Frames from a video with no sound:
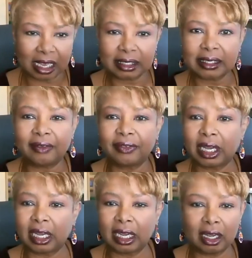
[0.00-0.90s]

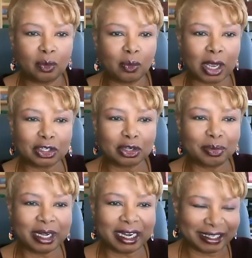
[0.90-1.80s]
Stephanie
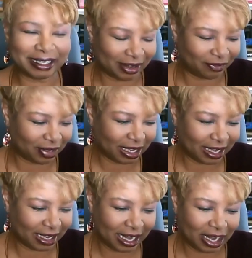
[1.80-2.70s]
Wasserman, hi
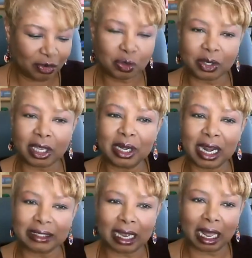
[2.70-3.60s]
Stephanie, who's with
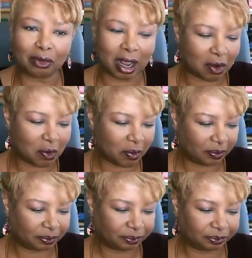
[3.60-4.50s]
Immunize
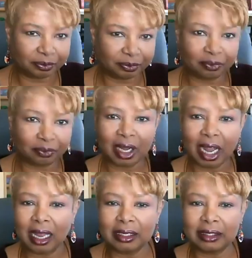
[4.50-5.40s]
Colorado.
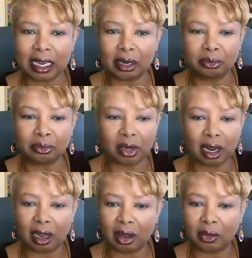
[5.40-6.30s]

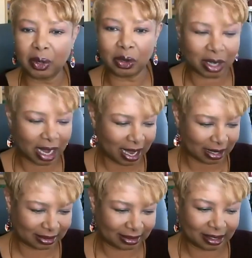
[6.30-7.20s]
Deborah
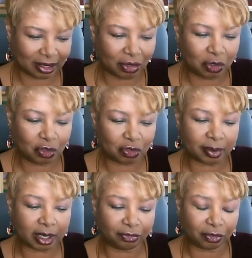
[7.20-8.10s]
Wilcox, who's
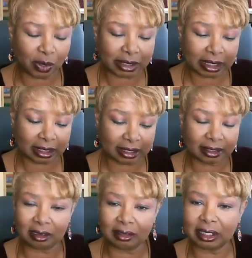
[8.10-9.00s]
from Confluency
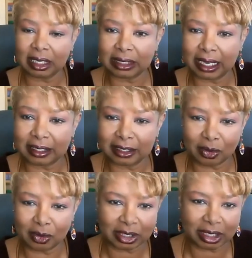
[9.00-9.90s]
Consultants and
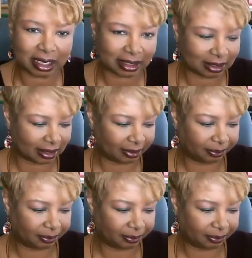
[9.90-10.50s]
Associates.